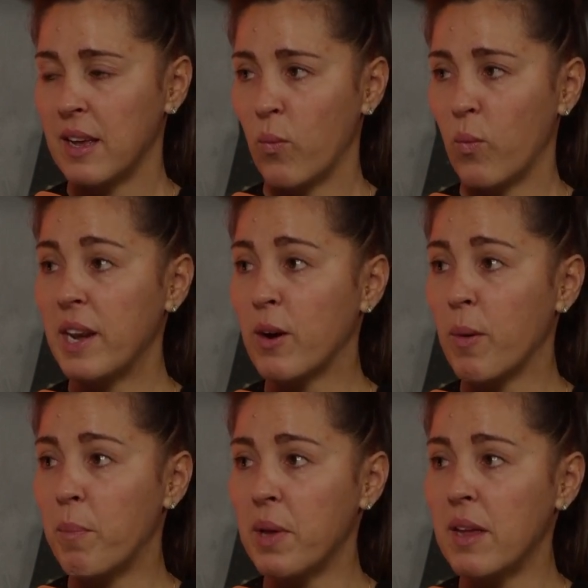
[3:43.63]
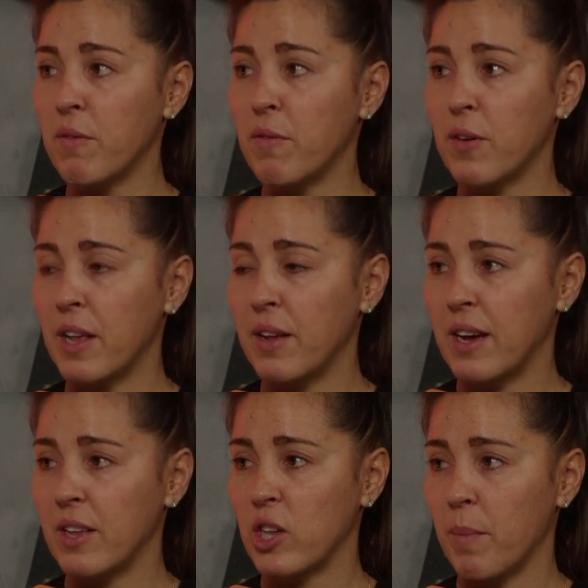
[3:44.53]
when they're competing for
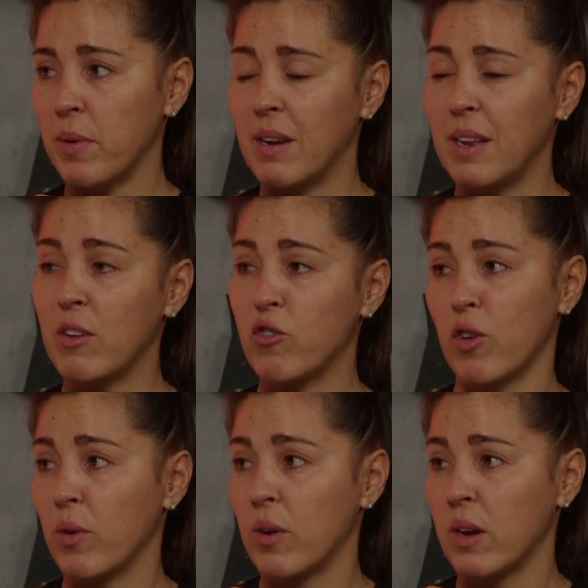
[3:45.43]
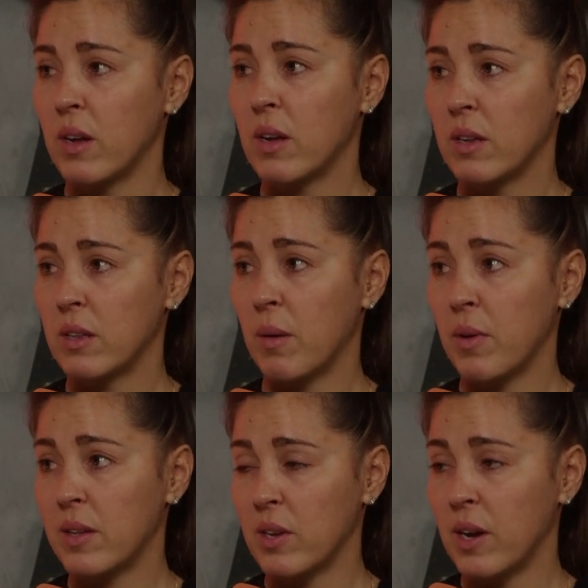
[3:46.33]
that Champions League stroke
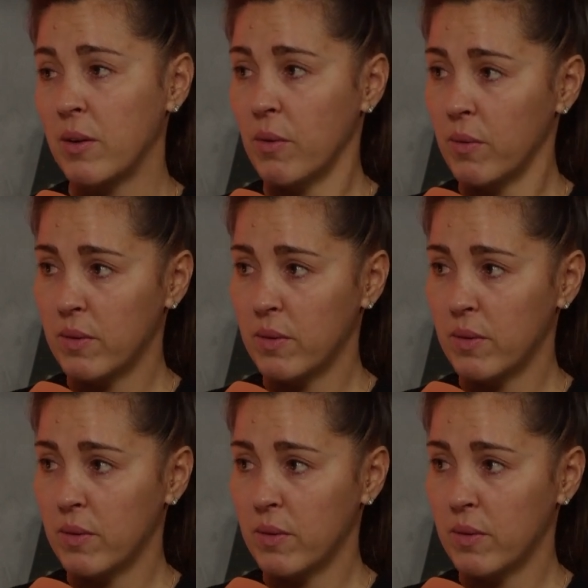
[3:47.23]
WSL title?